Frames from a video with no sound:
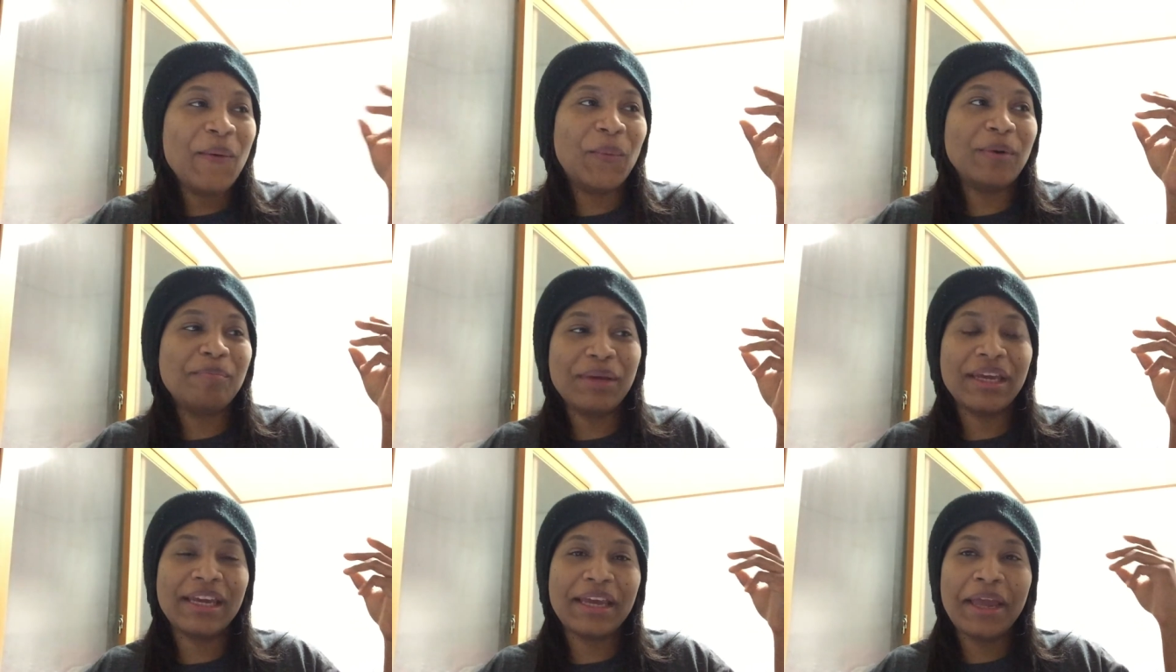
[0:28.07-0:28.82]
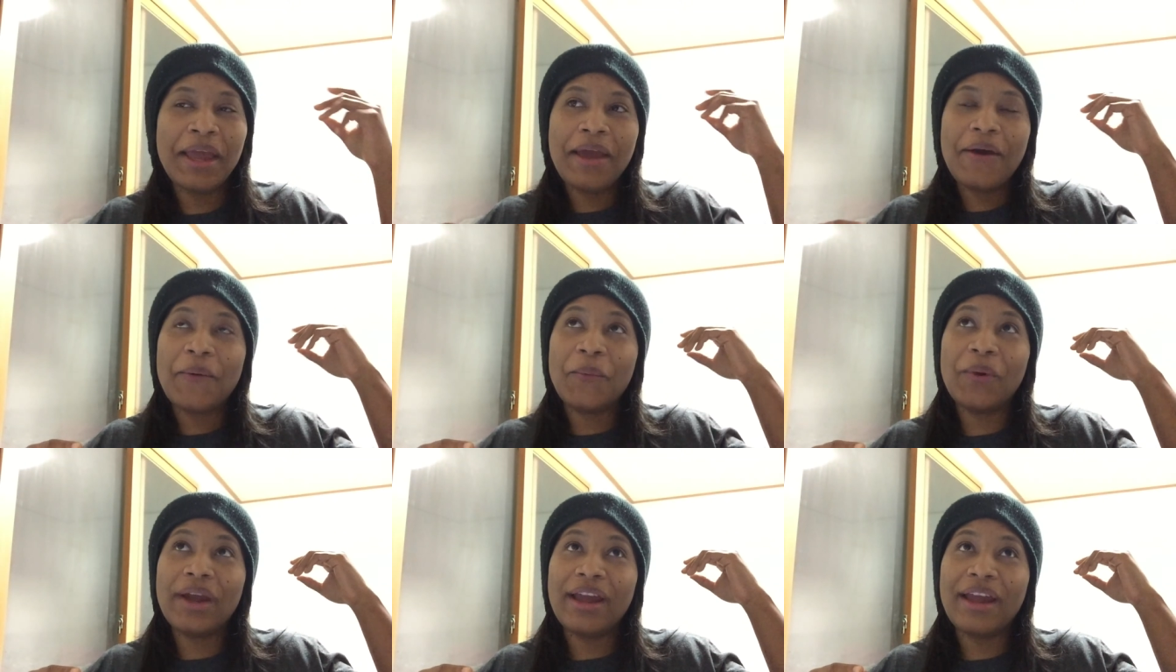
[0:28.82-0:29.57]
would be
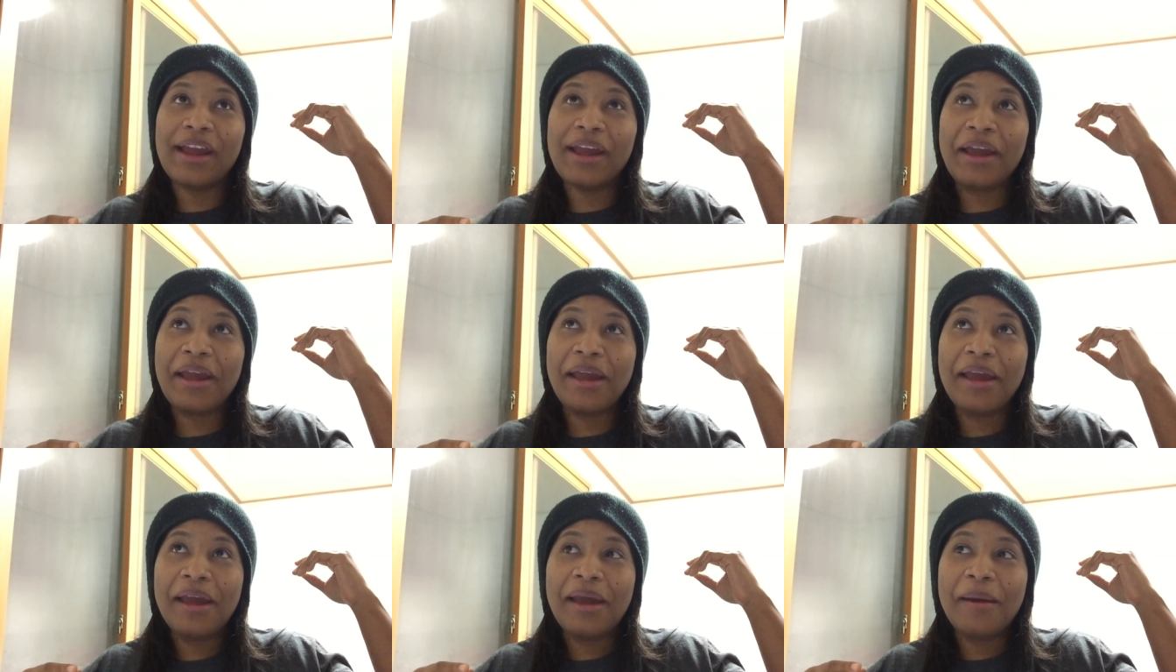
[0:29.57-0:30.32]
when